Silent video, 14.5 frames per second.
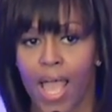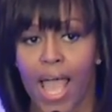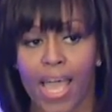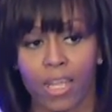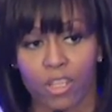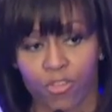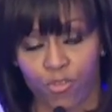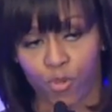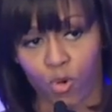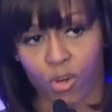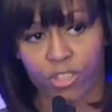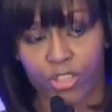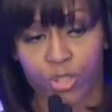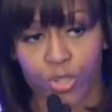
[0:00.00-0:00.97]
I look
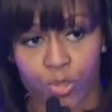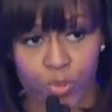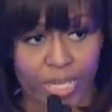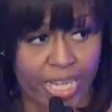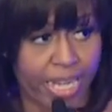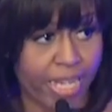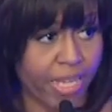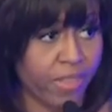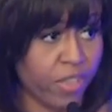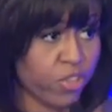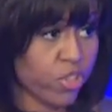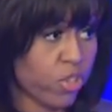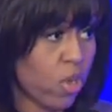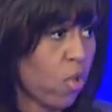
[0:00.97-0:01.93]
forward to you hitting
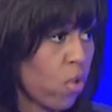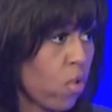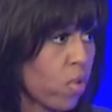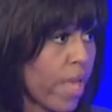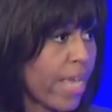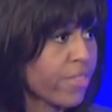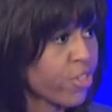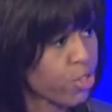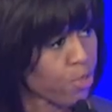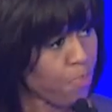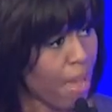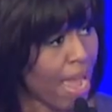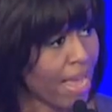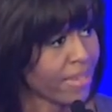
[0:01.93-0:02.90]
this goal and
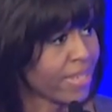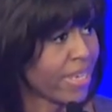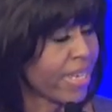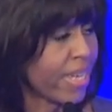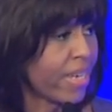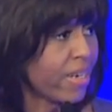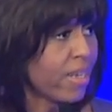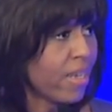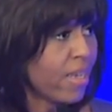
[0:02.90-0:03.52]
surpassing it.